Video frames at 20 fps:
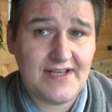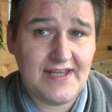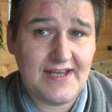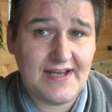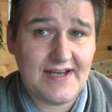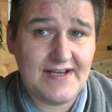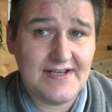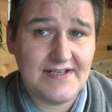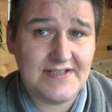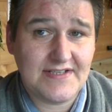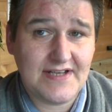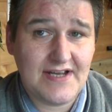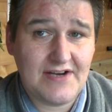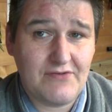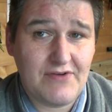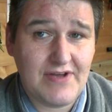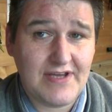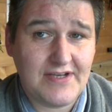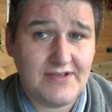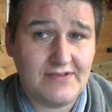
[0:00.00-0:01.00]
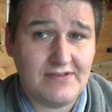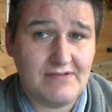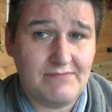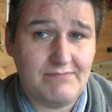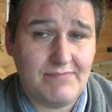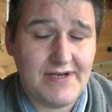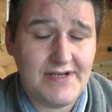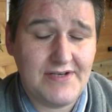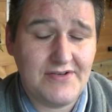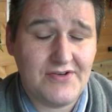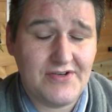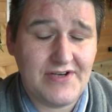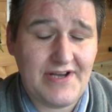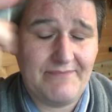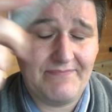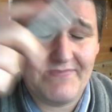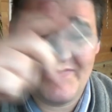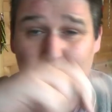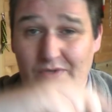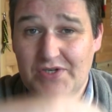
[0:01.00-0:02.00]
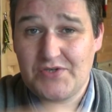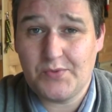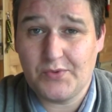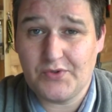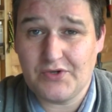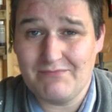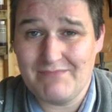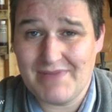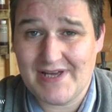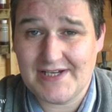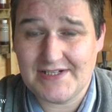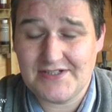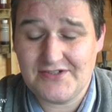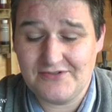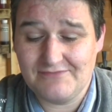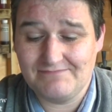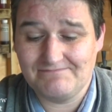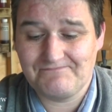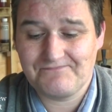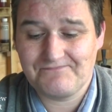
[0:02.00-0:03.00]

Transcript: it has a regular button on it, which we'll come back to.